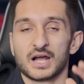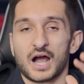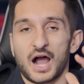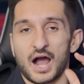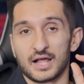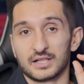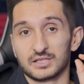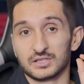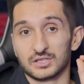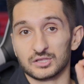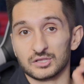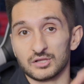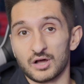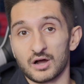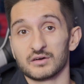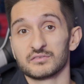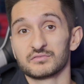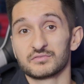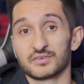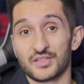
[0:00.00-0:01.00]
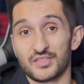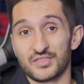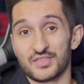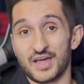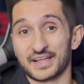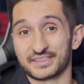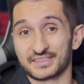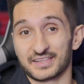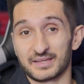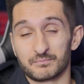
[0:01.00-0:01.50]
I love
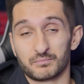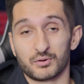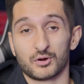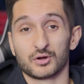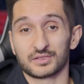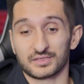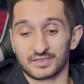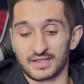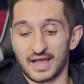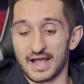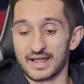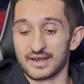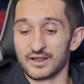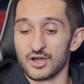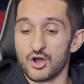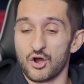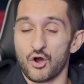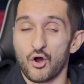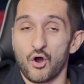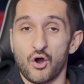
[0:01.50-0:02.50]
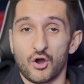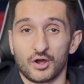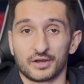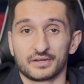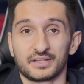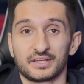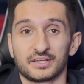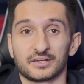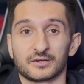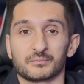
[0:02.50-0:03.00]
that they put that on
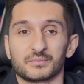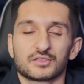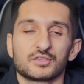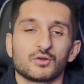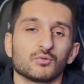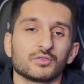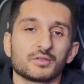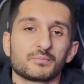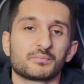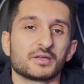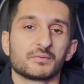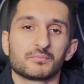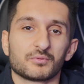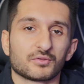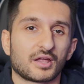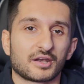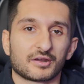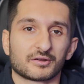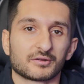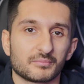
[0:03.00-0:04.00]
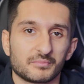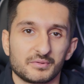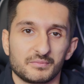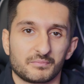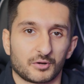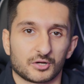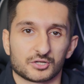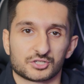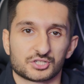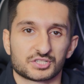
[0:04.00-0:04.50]
here. The only people that are going to be
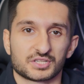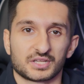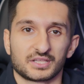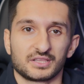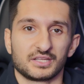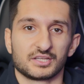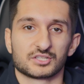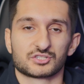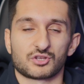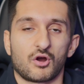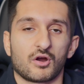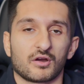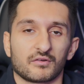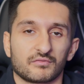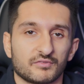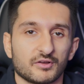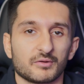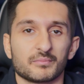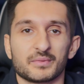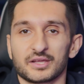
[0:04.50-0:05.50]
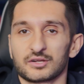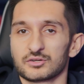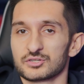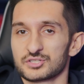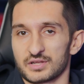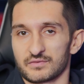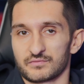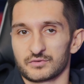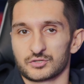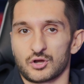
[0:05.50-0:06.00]
purchasing these are filmmakers
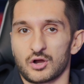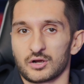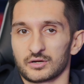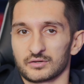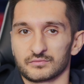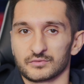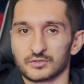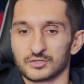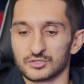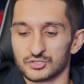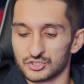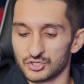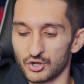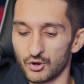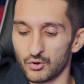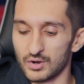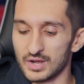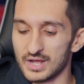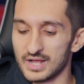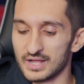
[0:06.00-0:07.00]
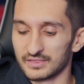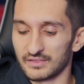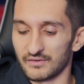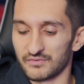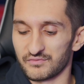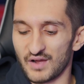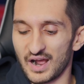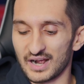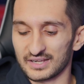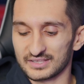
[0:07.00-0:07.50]
and photographers. So the
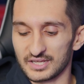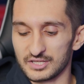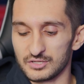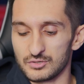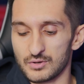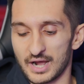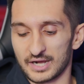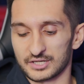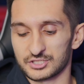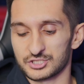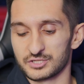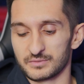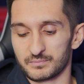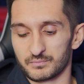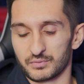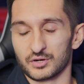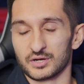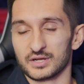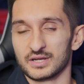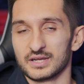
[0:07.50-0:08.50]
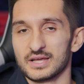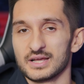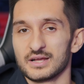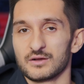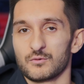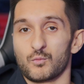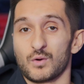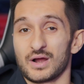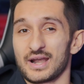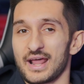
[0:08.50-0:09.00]
fact that you actually put
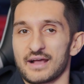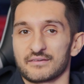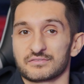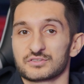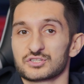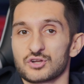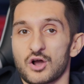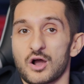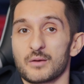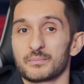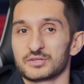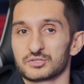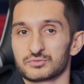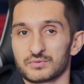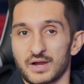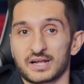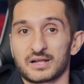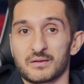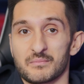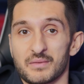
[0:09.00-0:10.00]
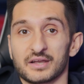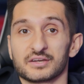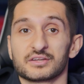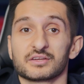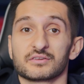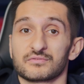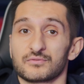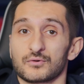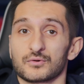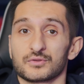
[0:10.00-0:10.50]
what f-stop is
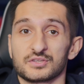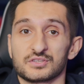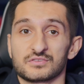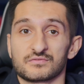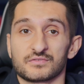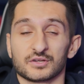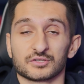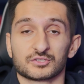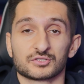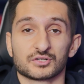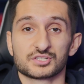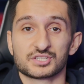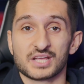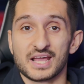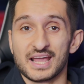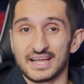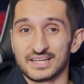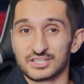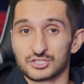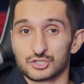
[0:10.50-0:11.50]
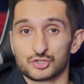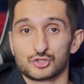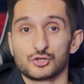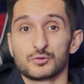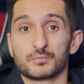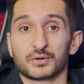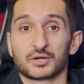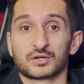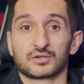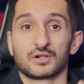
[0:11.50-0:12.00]
recommended for these filters is
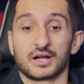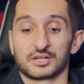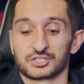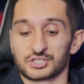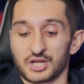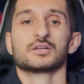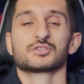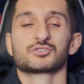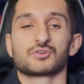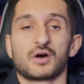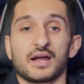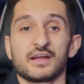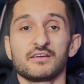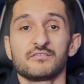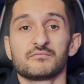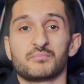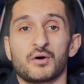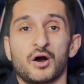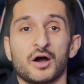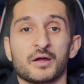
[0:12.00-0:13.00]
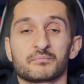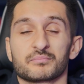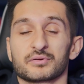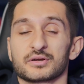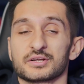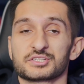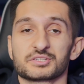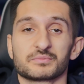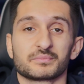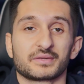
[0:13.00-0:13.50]
super clutch. So I have bought
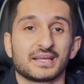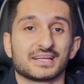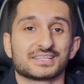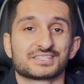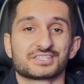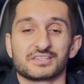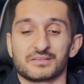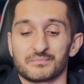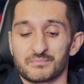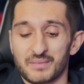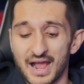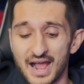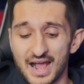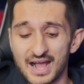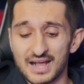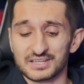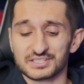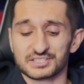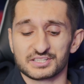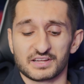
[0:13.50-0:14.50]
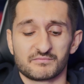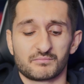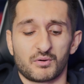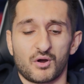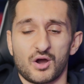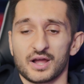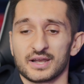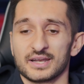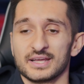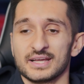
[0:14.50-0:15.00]
prism kits in the past. I've
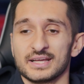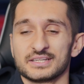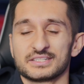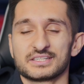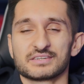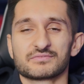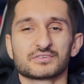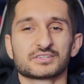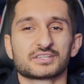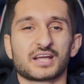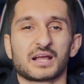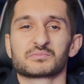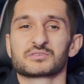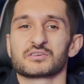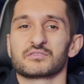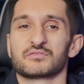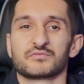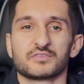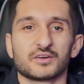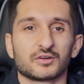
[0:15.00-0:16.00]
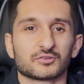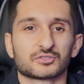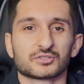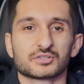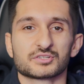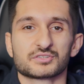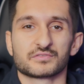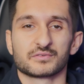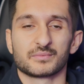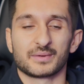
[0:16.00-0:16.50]
bought different types of
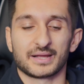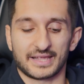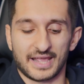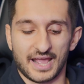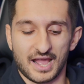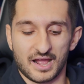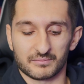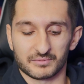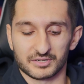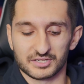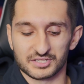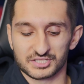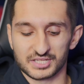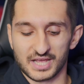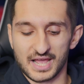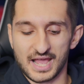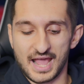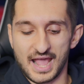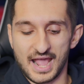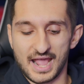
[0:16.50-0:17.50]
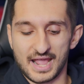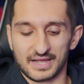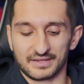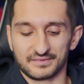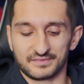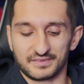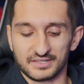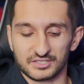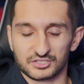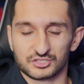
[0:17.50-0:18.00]
filters for my cameras,
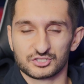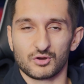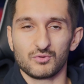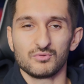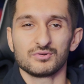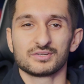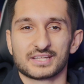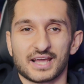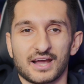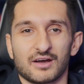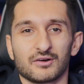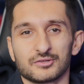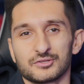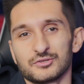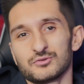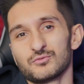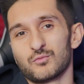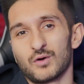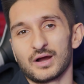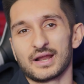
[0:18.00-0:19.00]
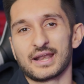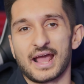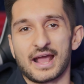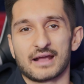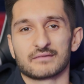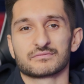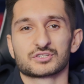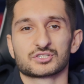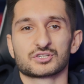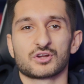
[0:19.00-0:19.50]
and they don't tell you what
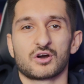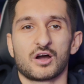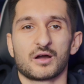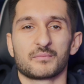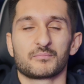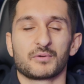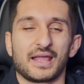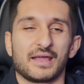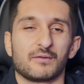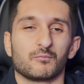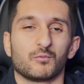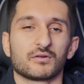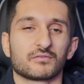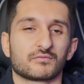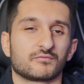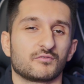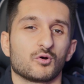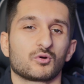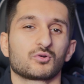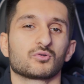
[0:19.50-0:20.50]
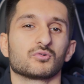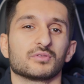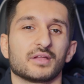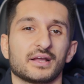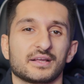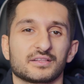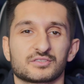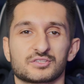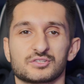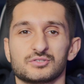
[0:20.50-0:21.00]
f-stop and what focal
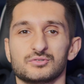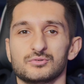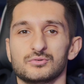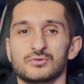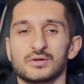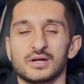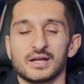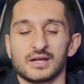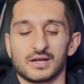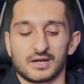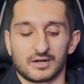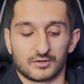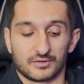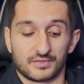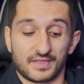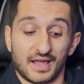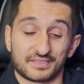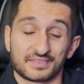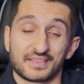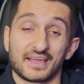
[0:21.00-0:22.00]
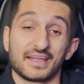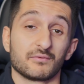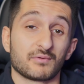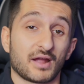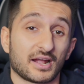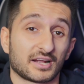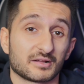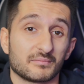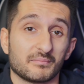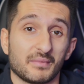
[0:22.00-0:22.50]
length that they
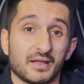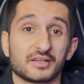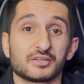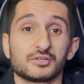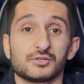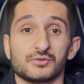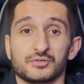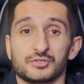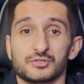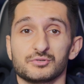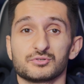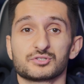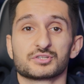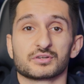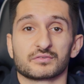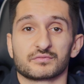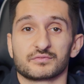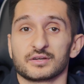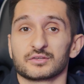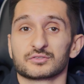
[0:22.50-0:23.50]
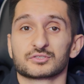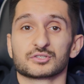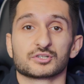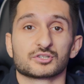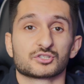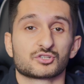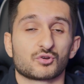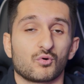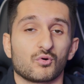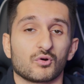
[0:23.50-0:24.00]
recommend you use their
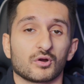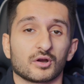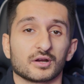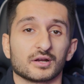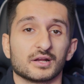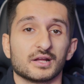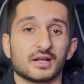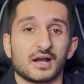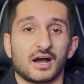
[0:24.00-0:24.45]
filters or